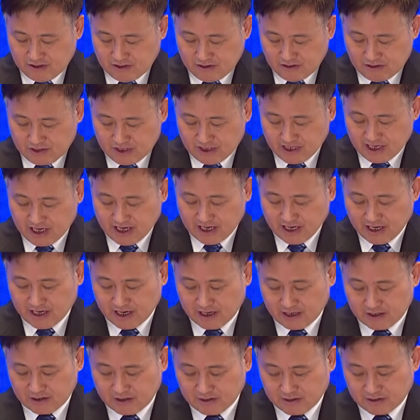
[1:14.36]
Looking
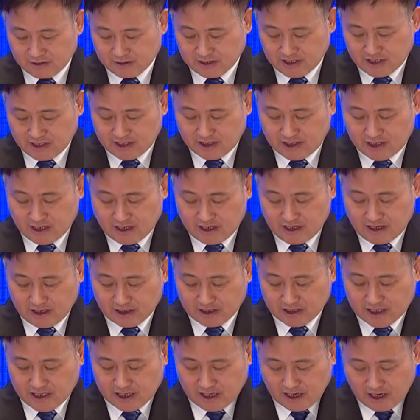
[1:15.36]
ahead, the
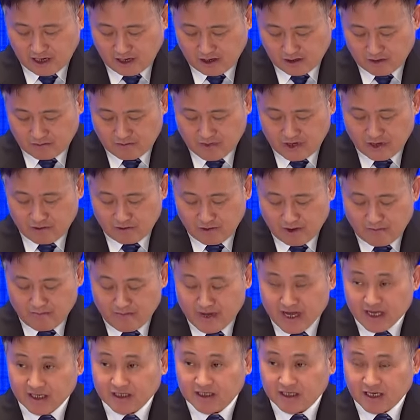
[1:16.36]
Chinese economy
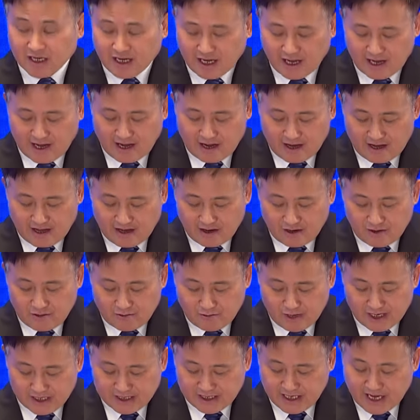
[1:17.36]
remains highly
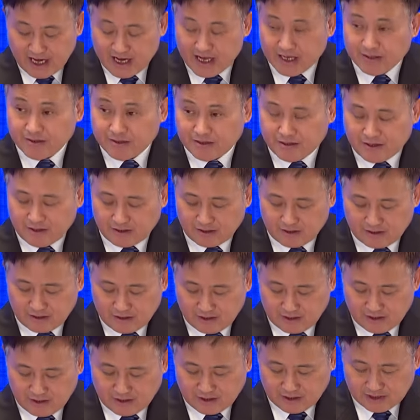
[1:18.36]
resilient
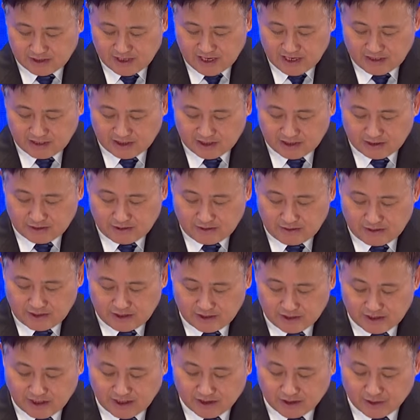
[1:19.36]
thanks to
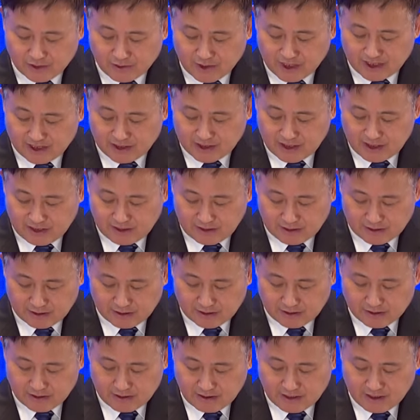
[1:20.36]
its
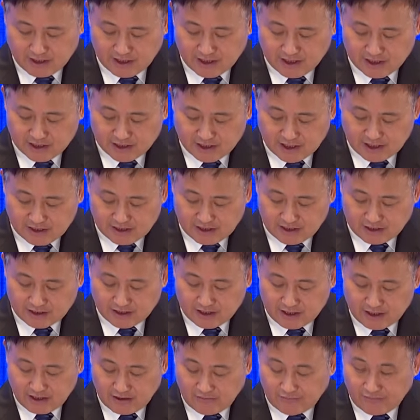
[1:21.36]
strengths, such
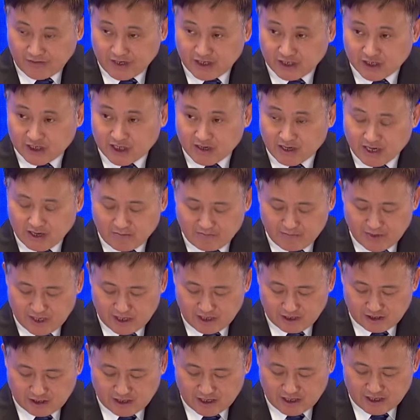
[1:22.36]
as innovation
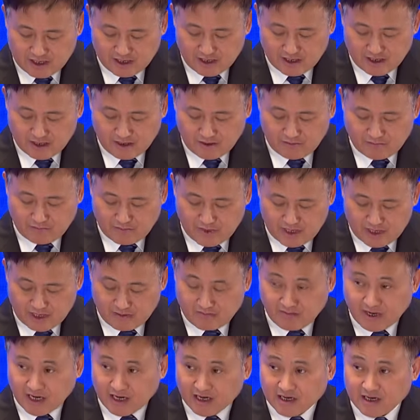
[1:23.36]
ability,
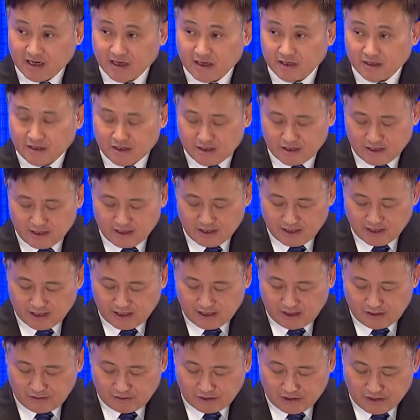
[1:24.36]
big market,
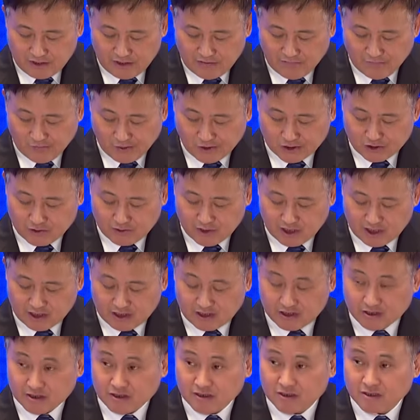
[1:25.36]
good
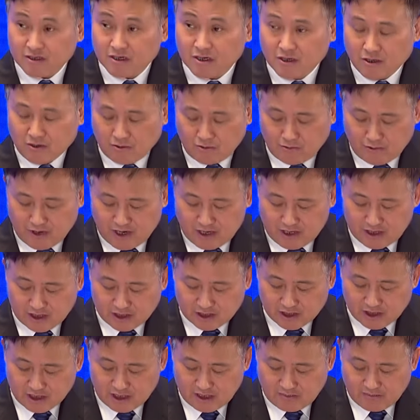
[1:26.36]
infrastructure,
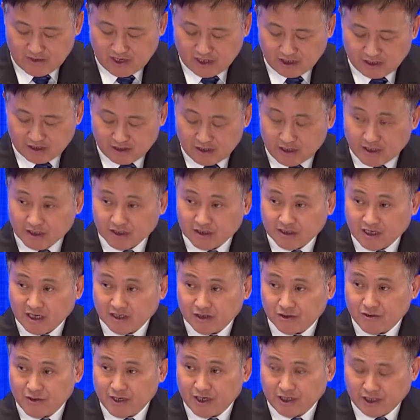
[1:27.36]
well-established
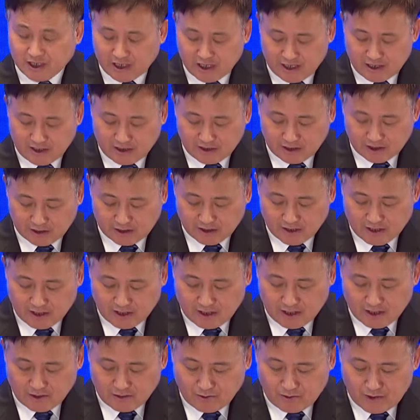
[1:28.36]
industrial chains,
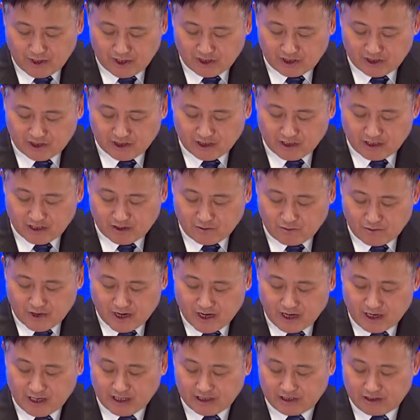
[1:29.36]
rich and
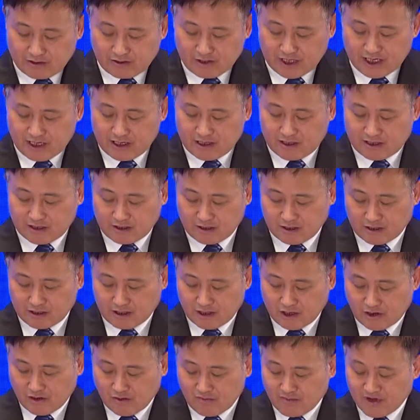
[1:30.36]
well-educated
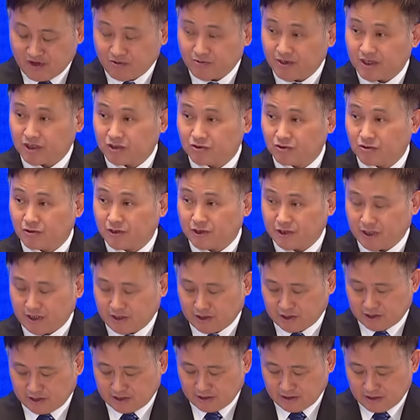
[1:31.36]
human
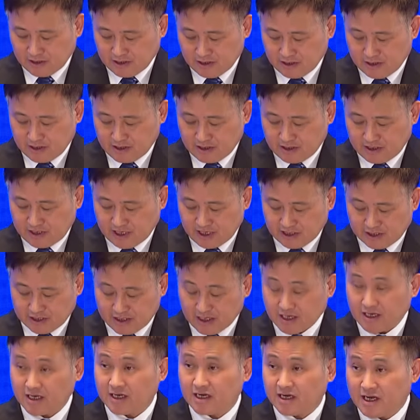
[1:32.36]
resources,
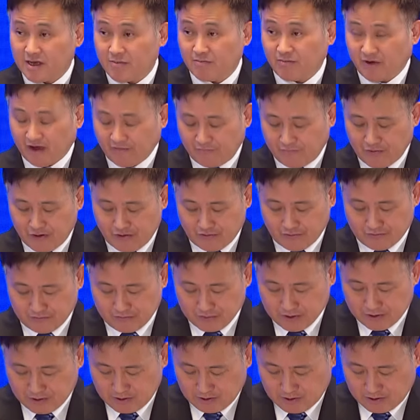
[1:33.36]
just to name a few.
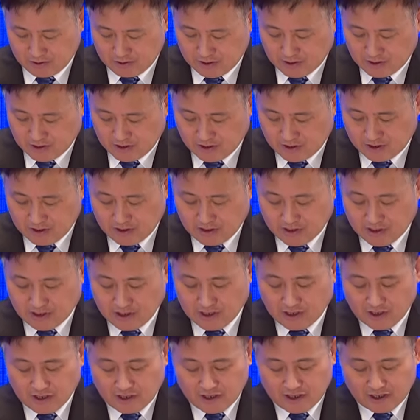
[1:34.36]

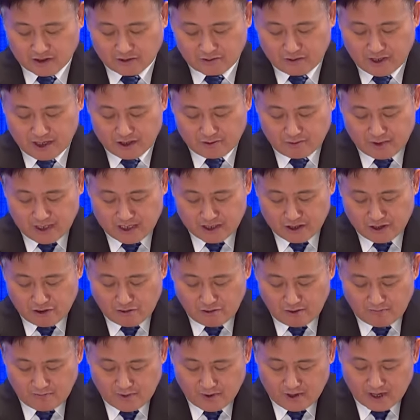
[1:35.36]
As
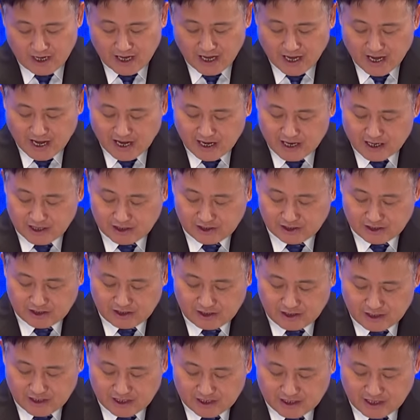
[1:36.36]
renewable
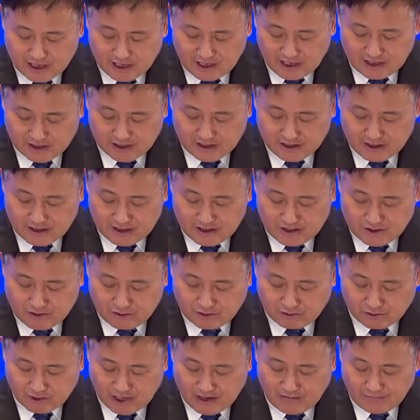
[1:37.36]
energy and other
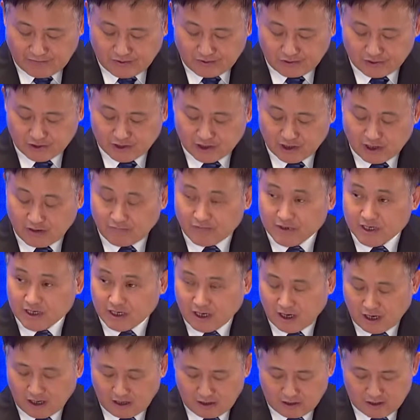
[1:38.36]
new drivers of
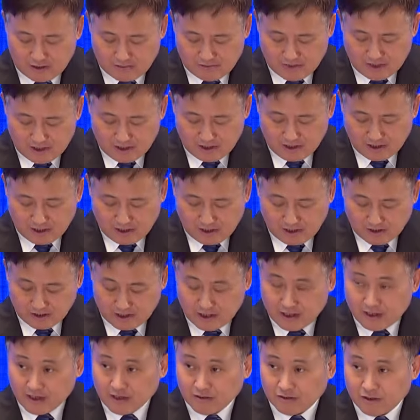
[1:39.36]
economy
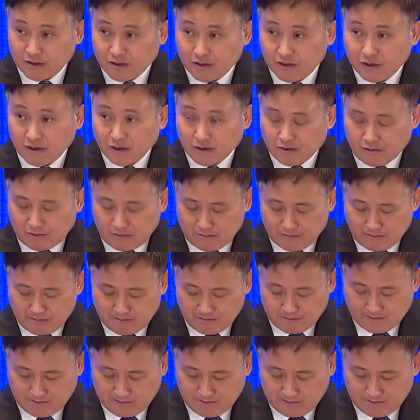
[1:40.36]
continue to grow,